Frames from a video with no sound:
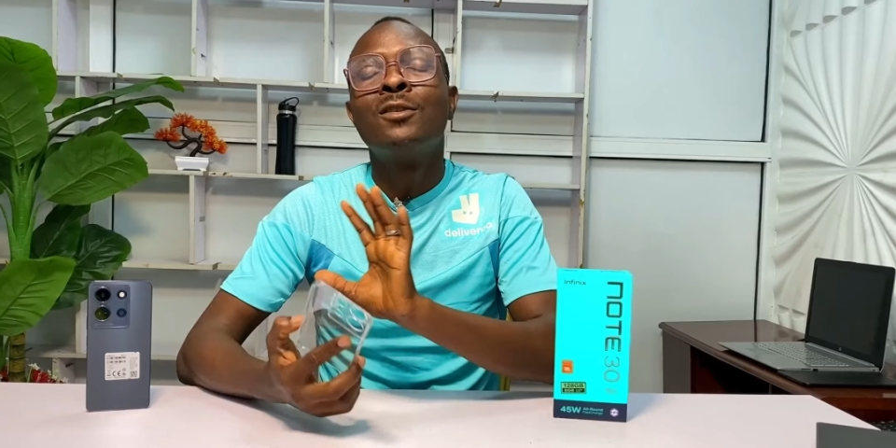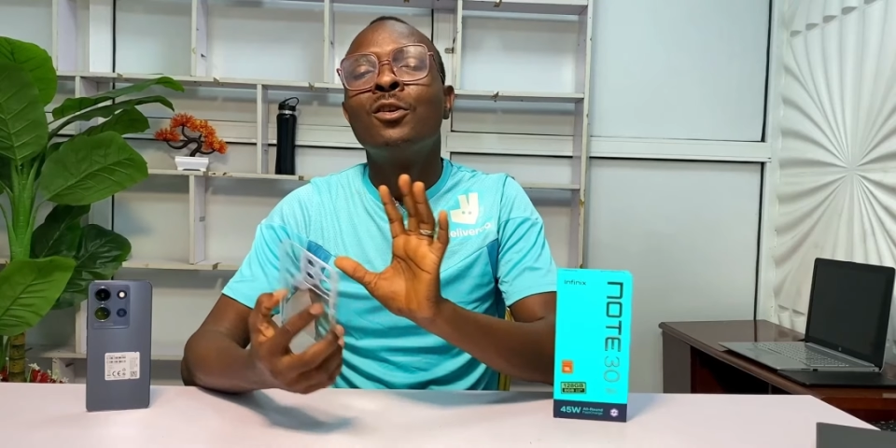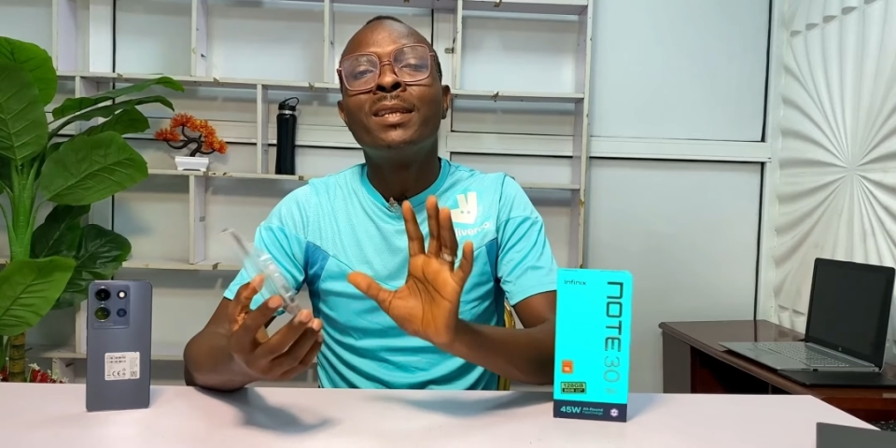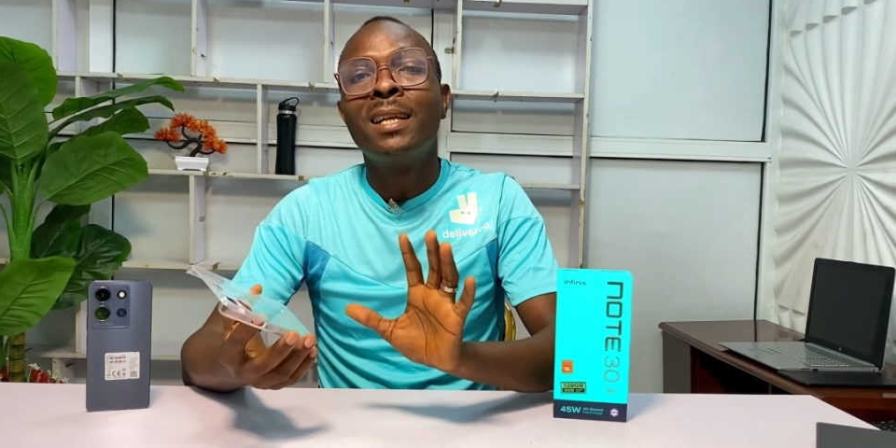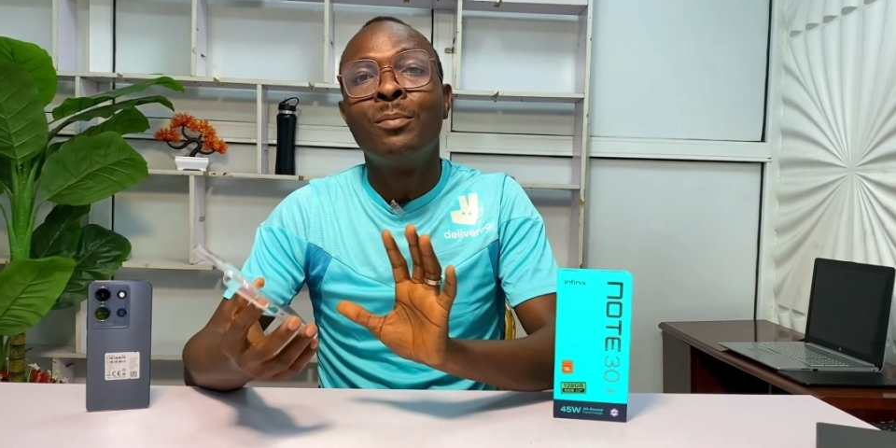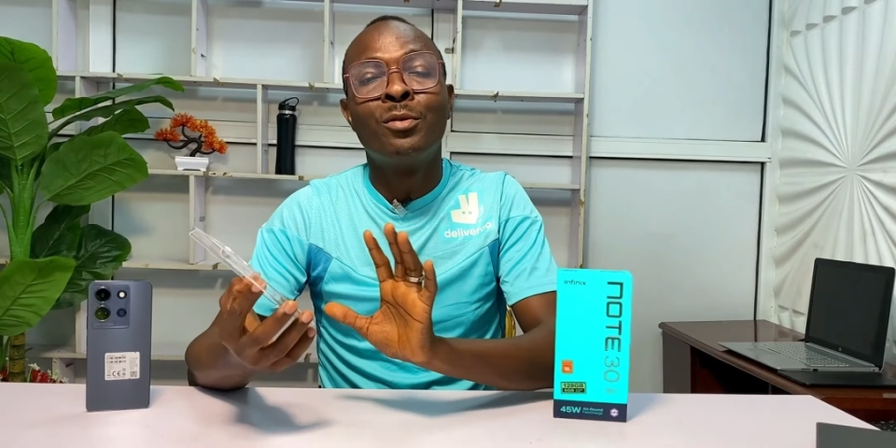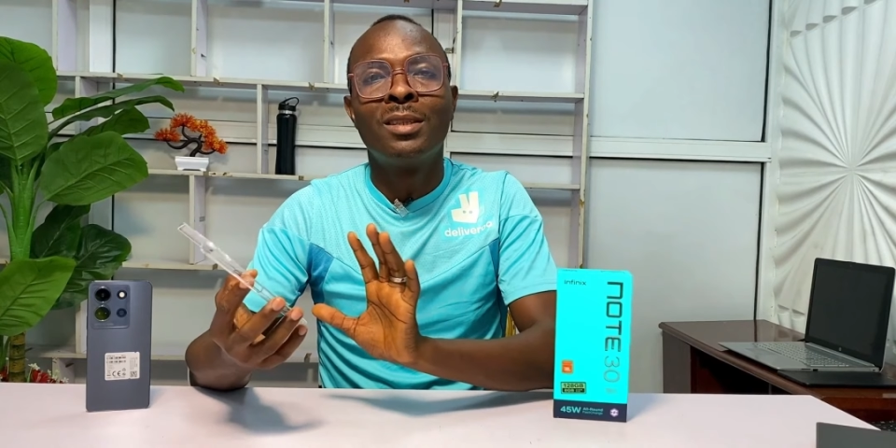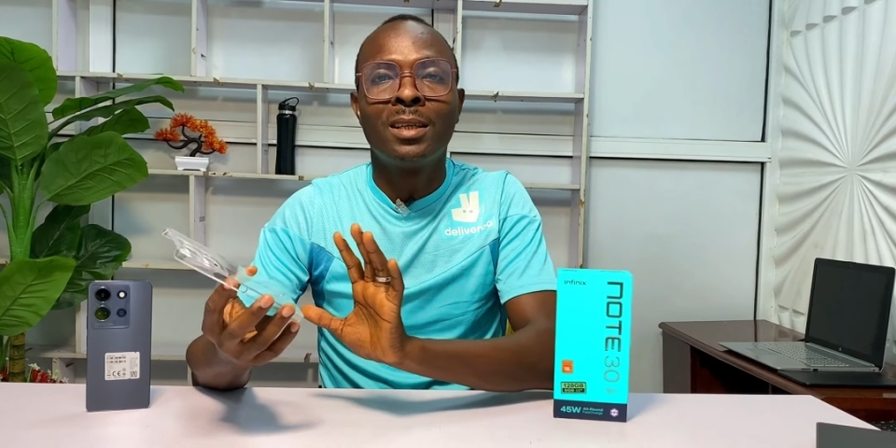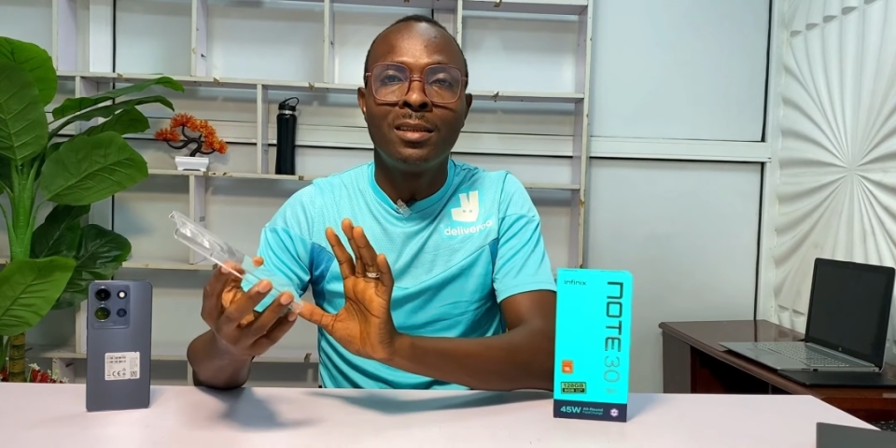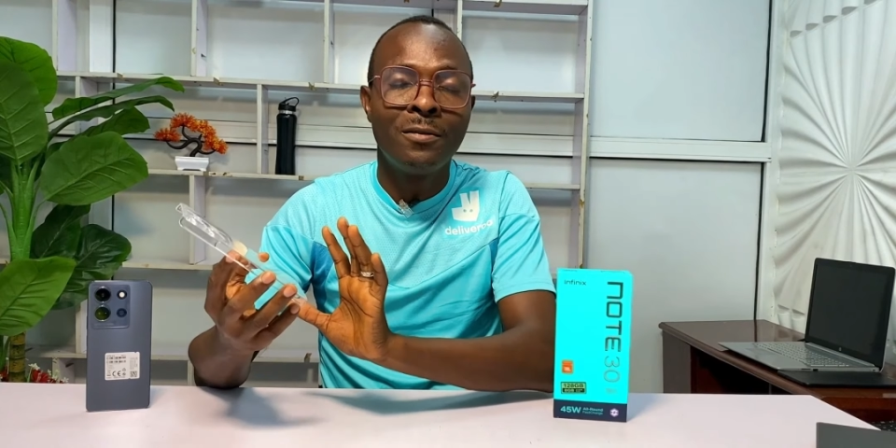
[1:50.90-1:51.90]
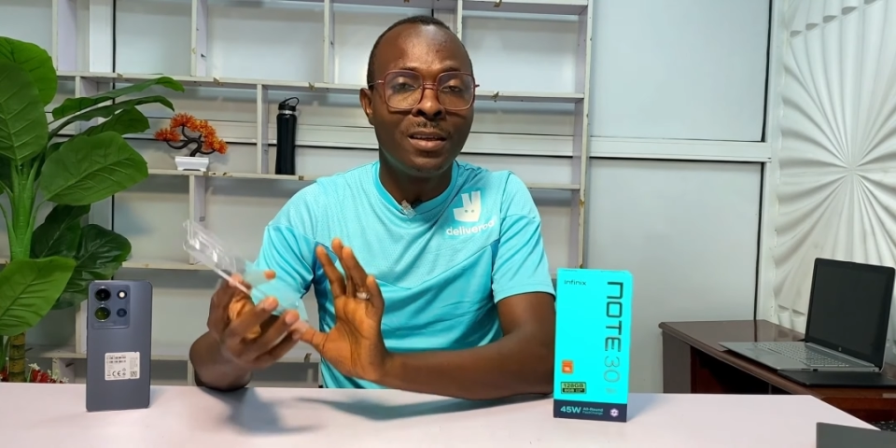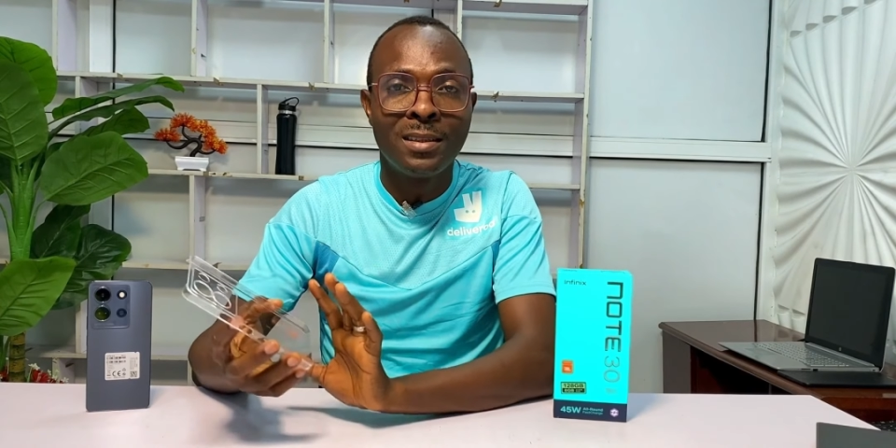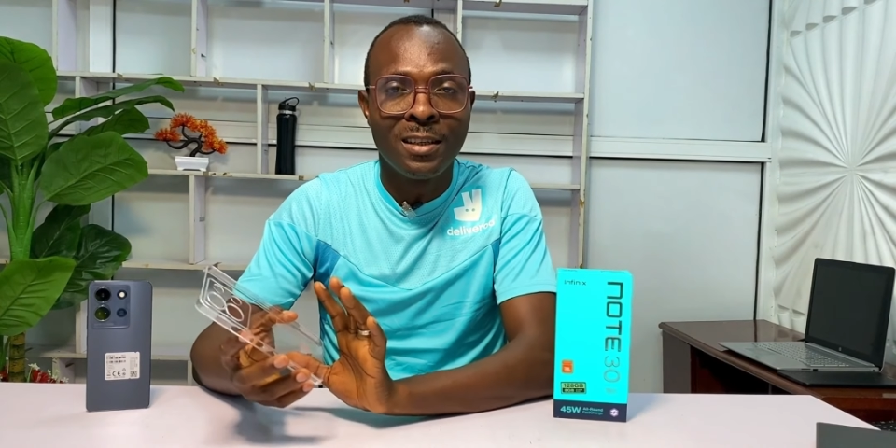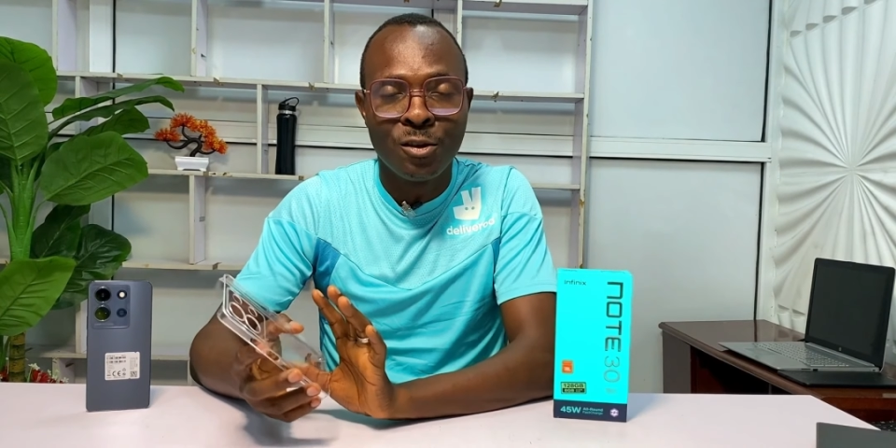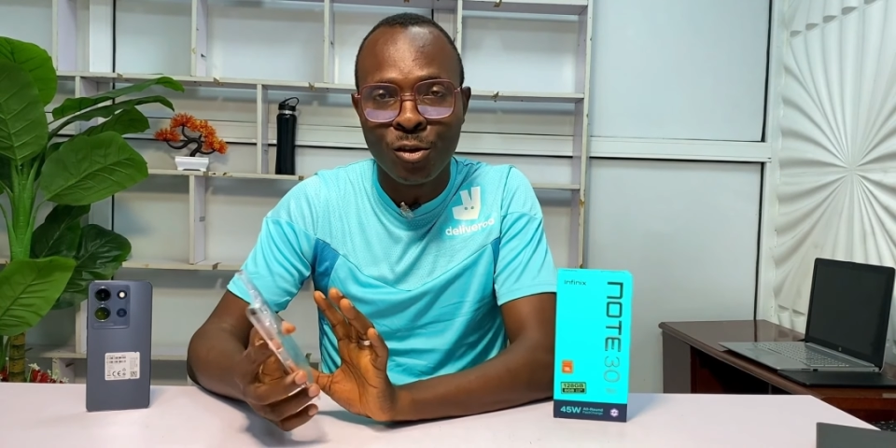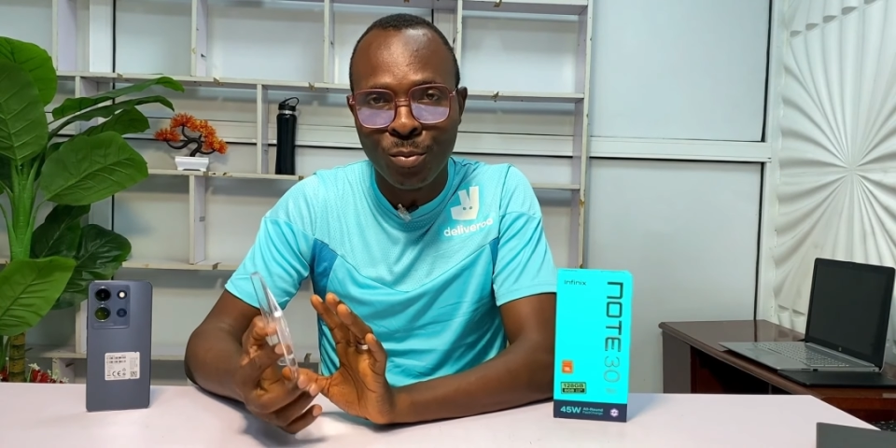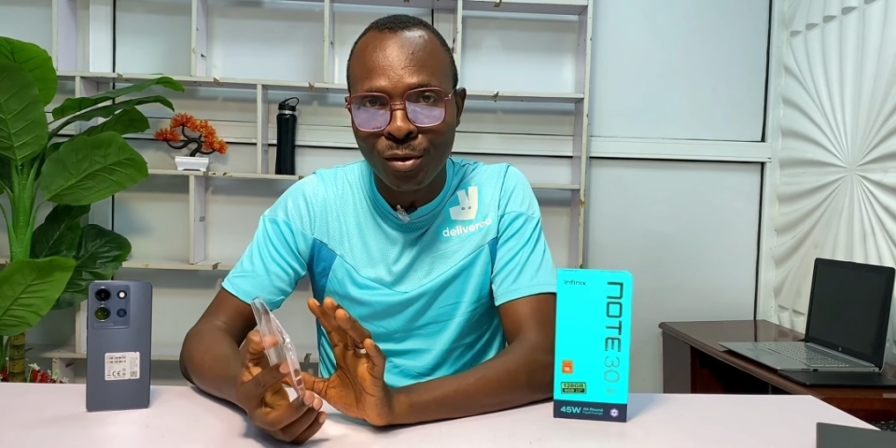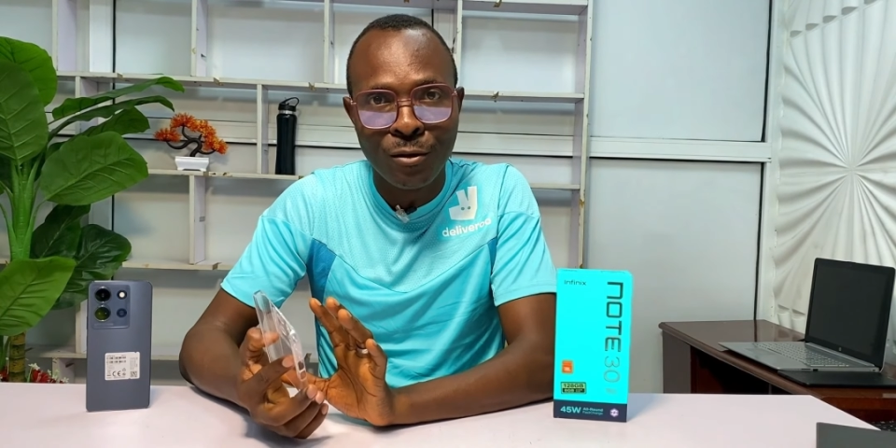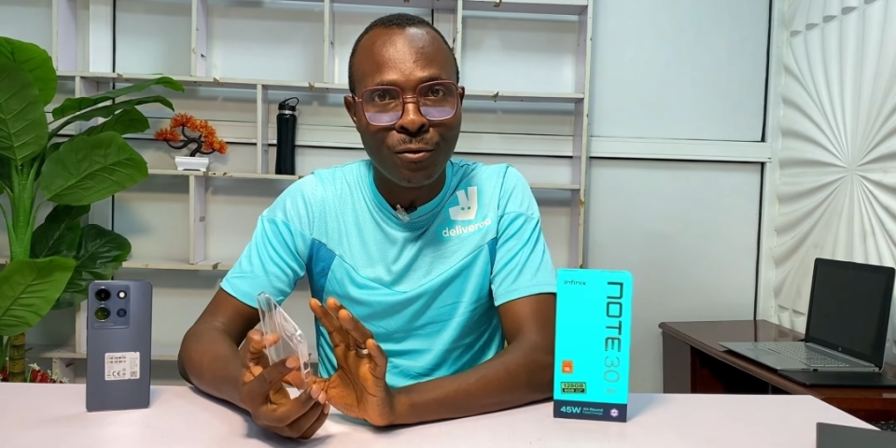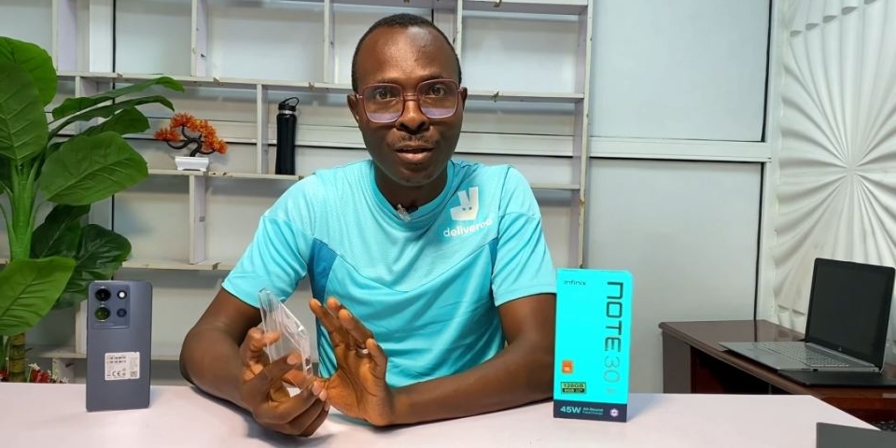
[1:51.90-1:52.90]
not that the protective case is not
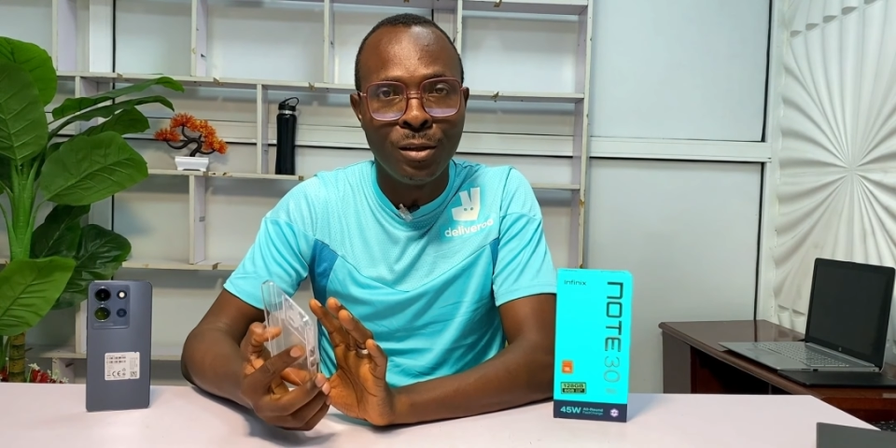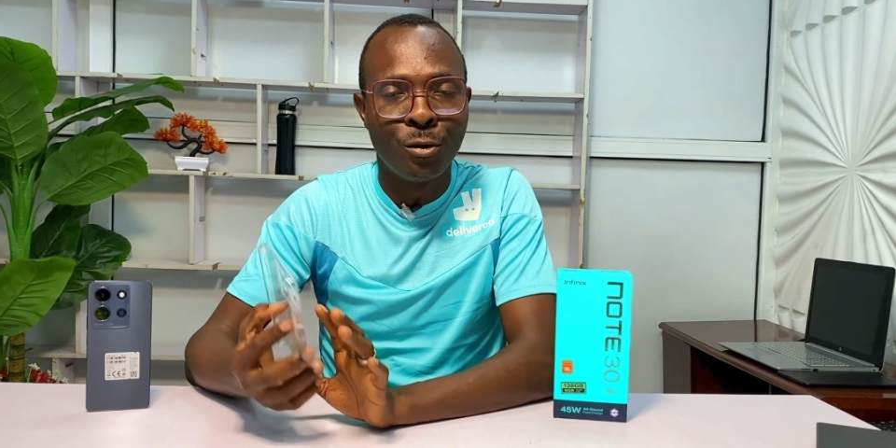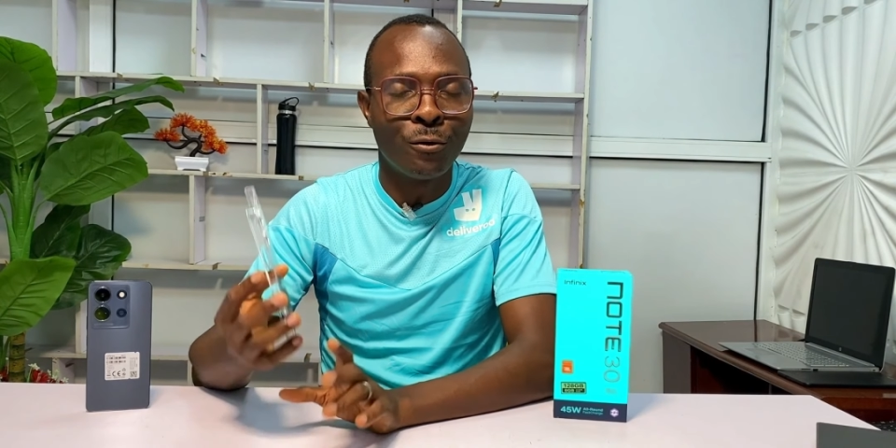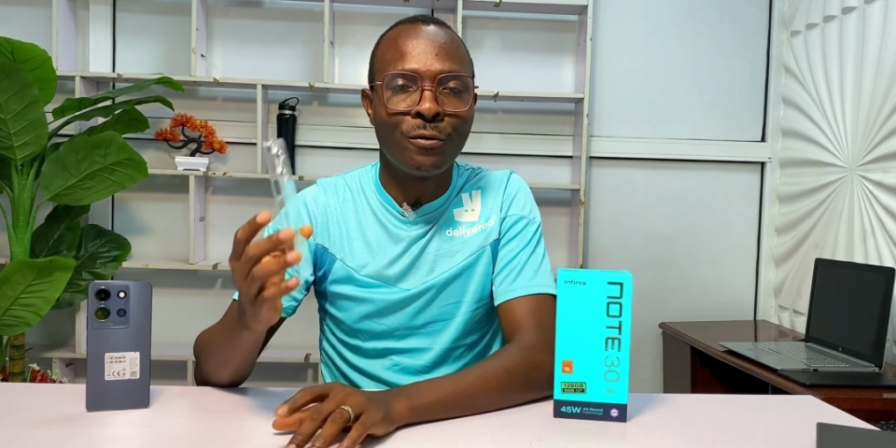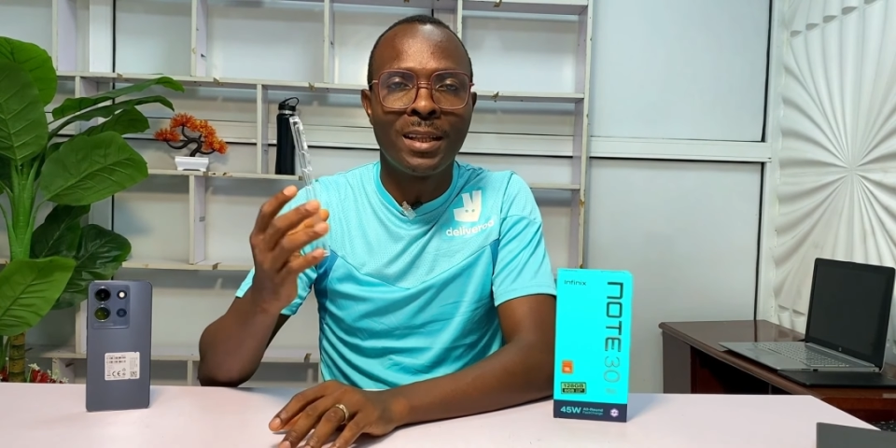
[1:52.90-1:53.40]
beautiful enough.